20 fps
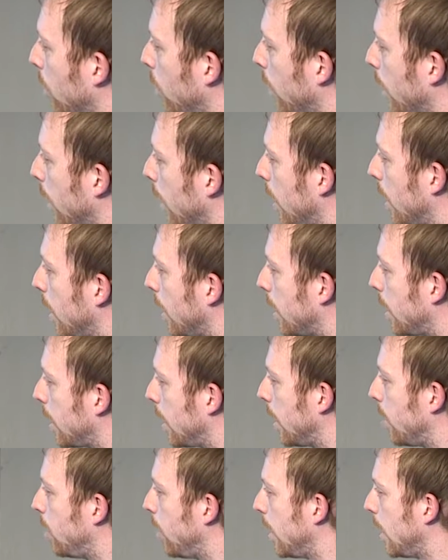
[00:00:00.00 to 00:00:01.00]
where that
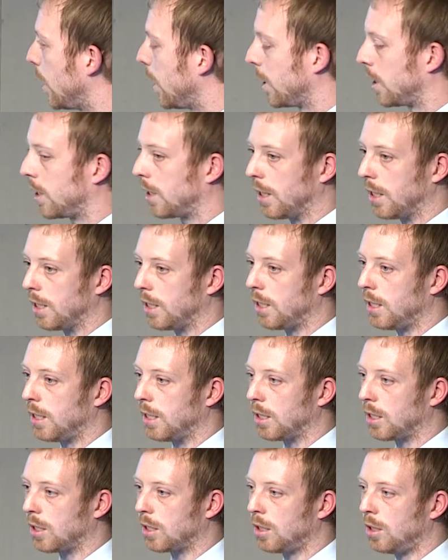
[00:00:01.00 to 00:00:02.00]
extent
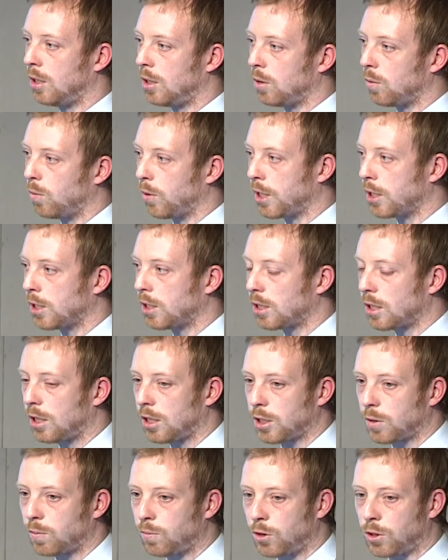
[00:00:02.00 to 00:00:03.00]
is, we can
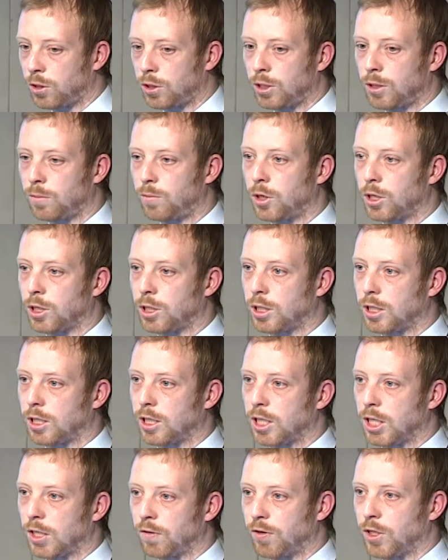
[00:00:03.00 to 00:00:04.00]
start to monitor the
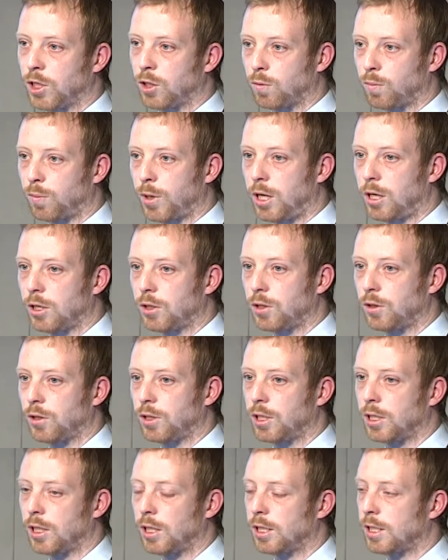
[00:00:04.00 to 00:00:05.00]
individual parcels
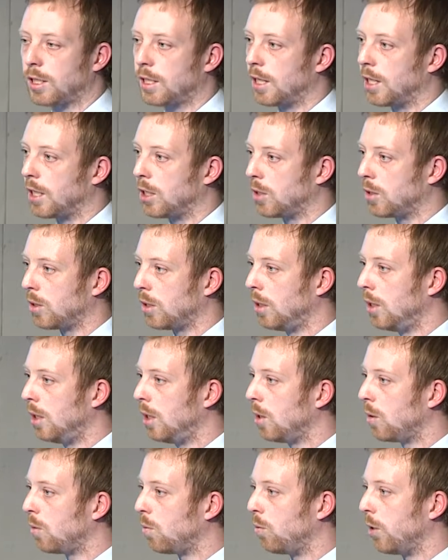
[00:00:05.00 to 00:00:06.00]
and understand
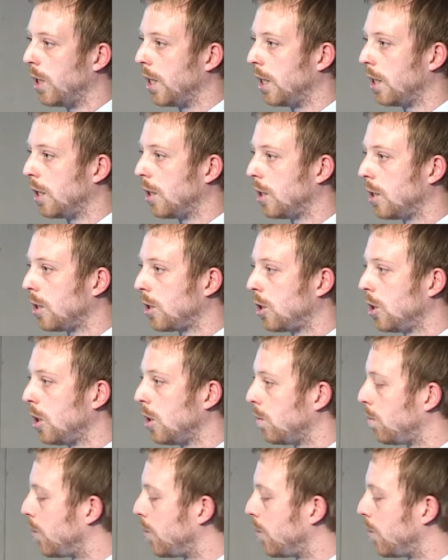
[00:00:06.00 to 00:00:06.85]
where certain